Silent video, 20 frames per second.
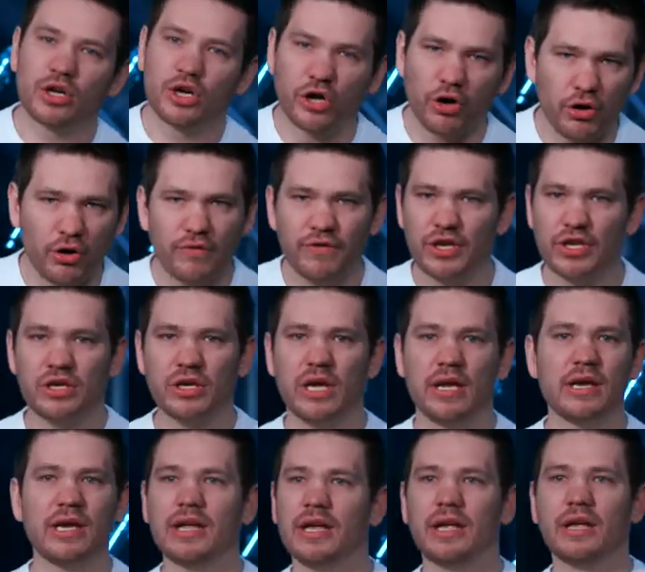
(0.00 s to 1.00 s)
curving,
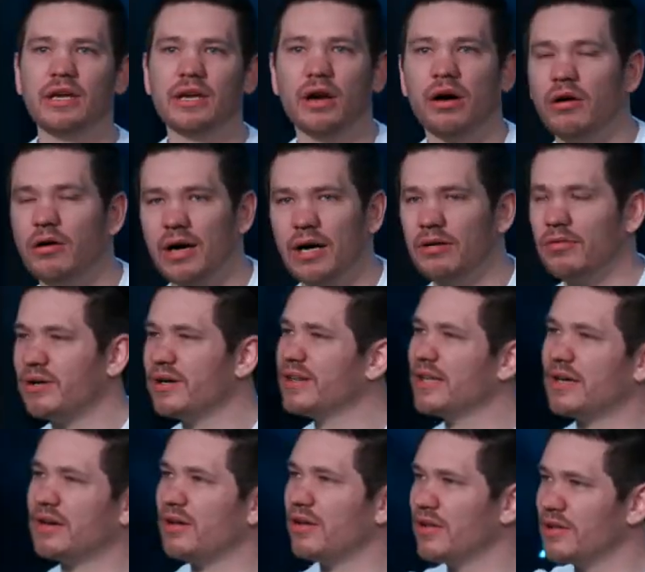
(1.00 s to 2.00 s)
you know, what do
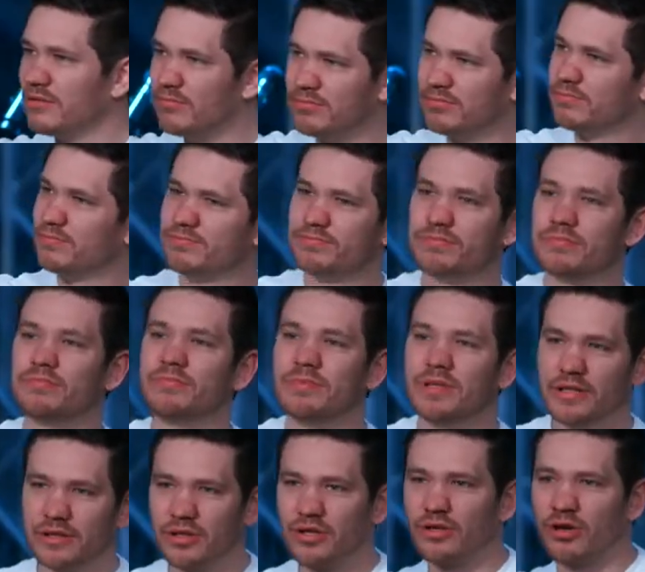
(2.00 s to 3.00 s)
they call it,
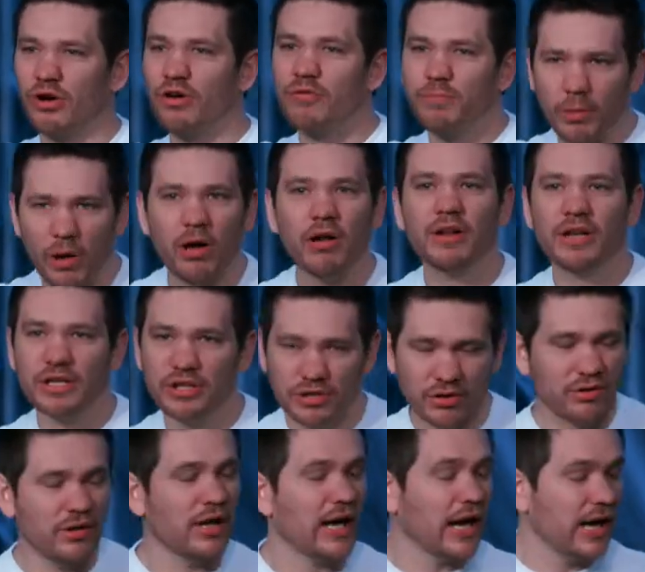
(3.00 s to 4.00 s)
curveball
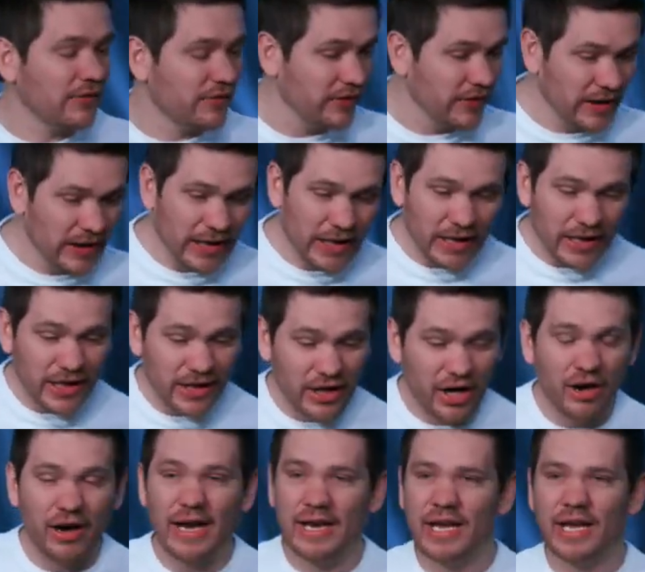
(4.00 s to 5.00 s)
into your life, you
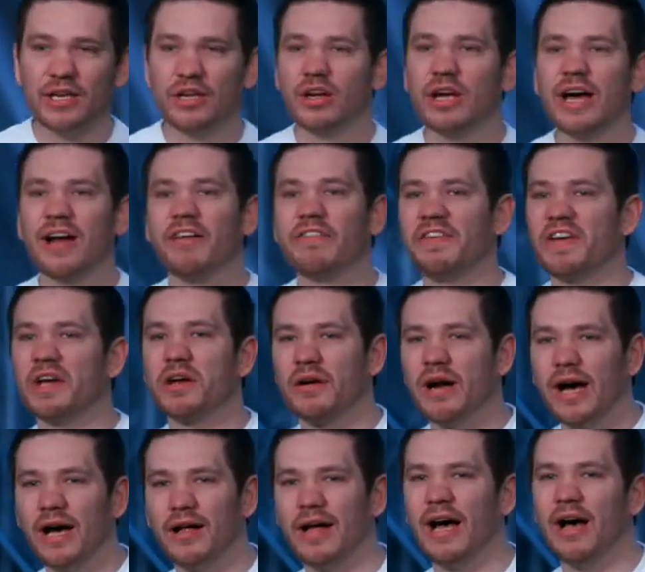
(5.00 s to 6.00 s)
know, and you got to
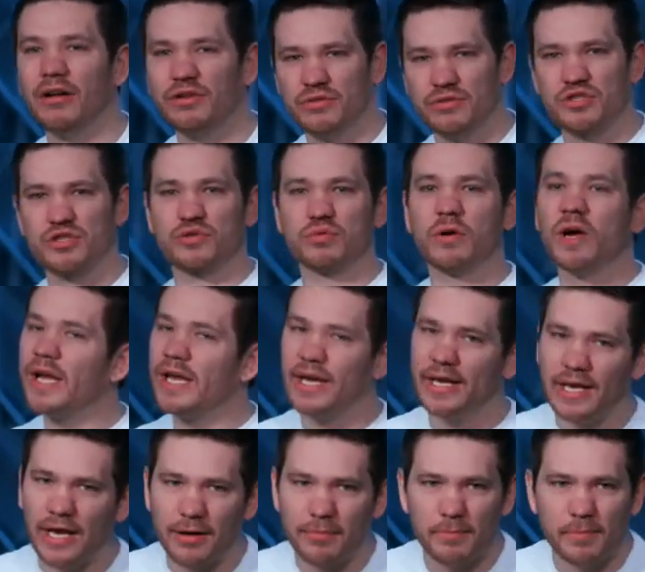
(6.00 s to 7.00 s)
figure out how to swing
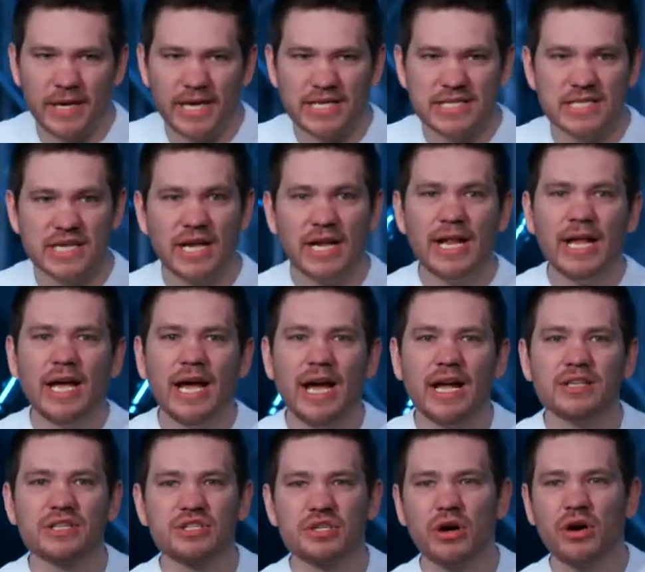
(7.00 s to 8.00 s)
and not miss.
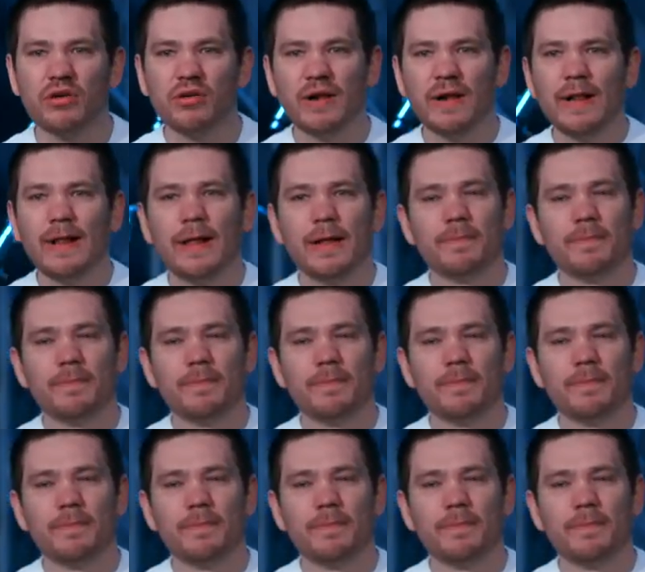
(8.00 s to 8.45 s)
And so,